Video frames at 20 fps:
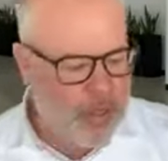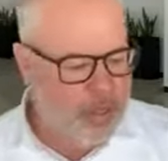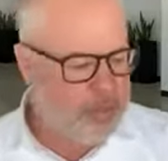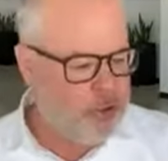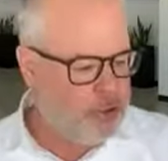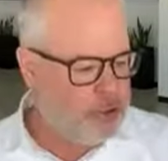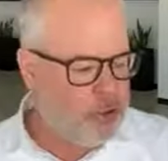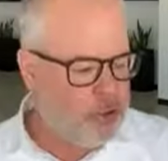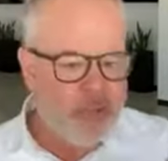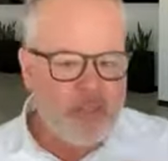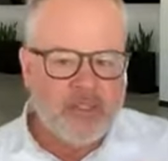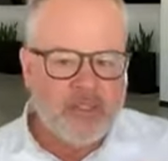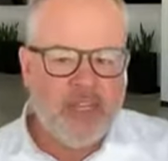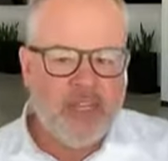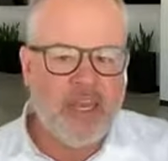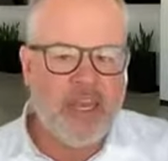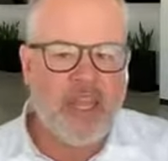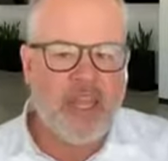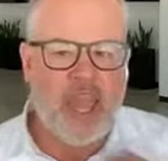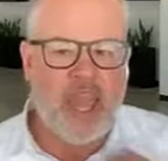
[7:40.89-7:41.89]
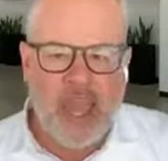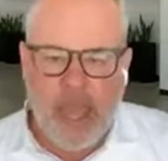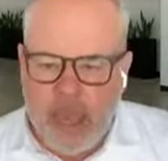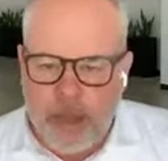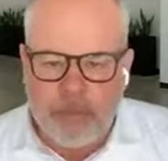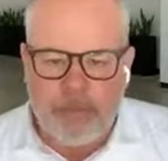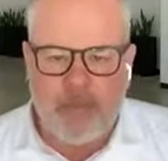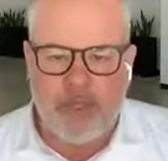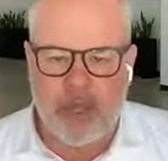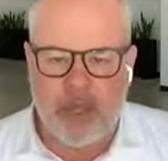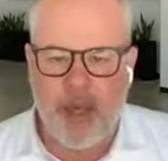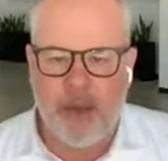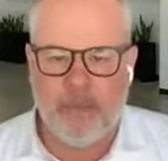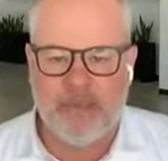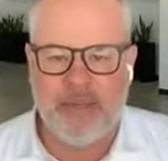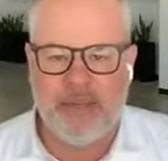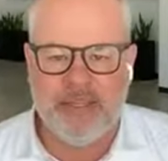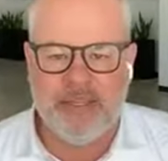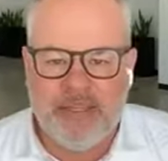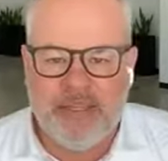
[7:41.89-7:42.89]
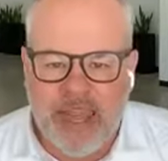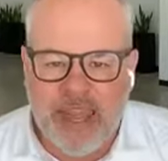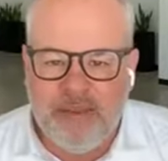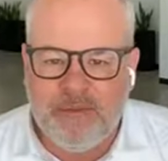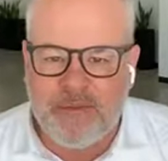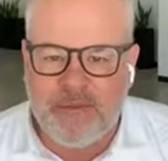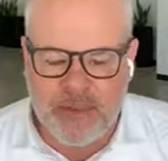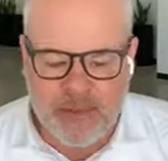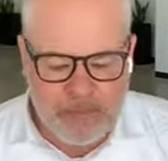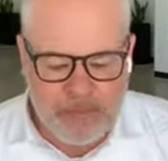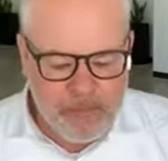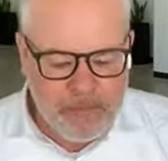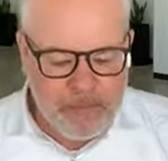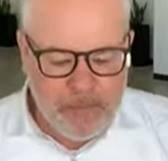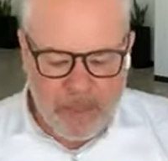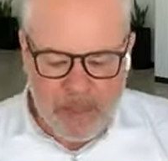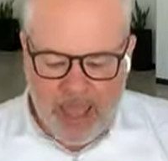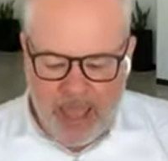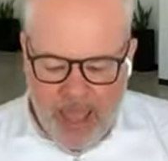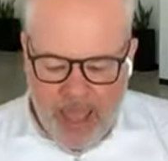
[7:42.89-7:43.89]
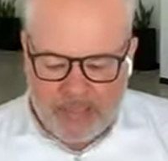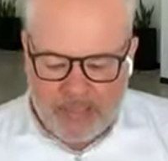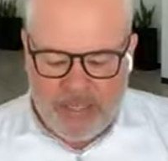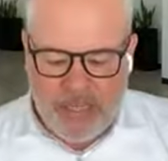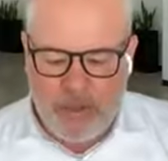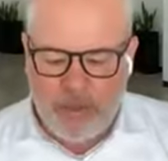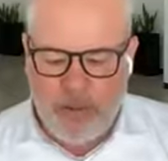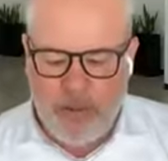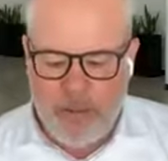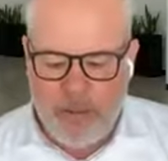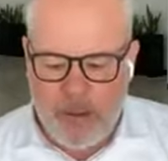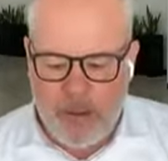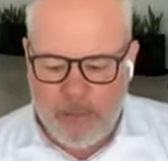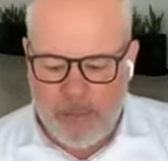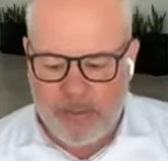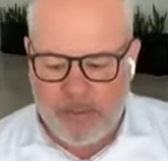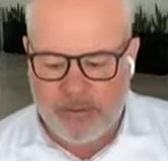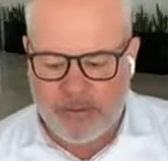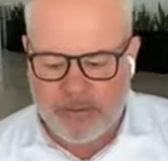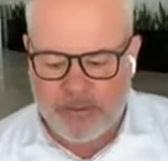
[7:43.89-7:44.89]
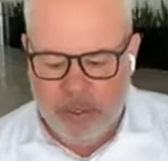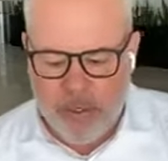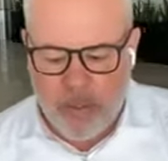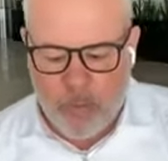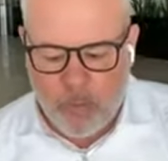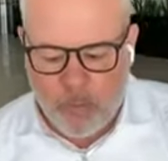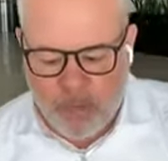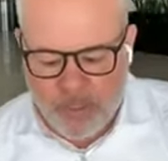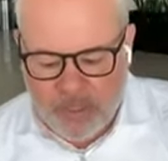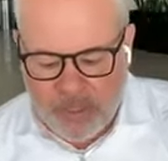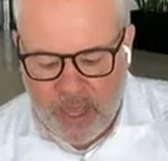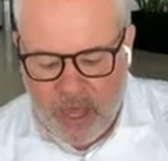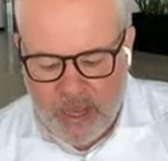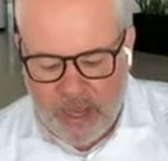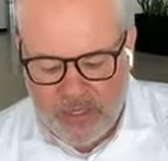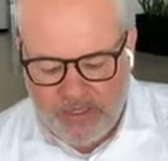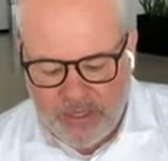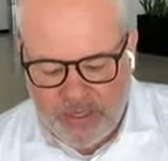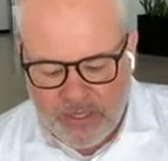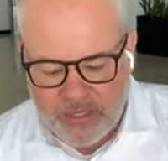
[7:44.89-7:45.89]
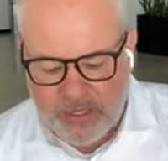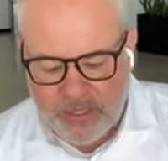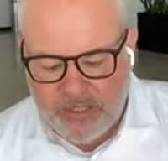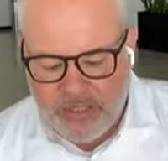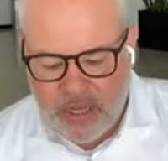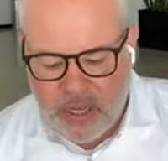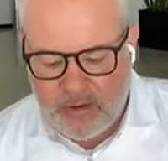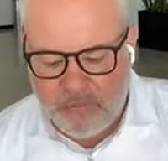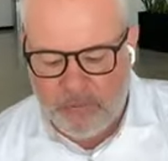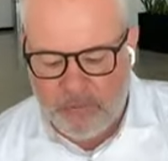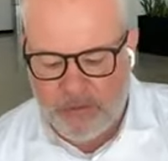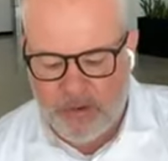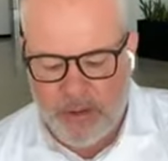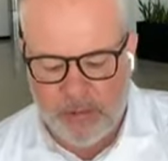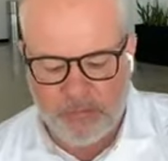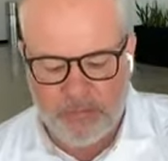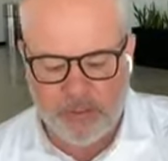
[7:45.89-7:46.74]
And joy is getting amped up in David as he remembers what God has actually done for him.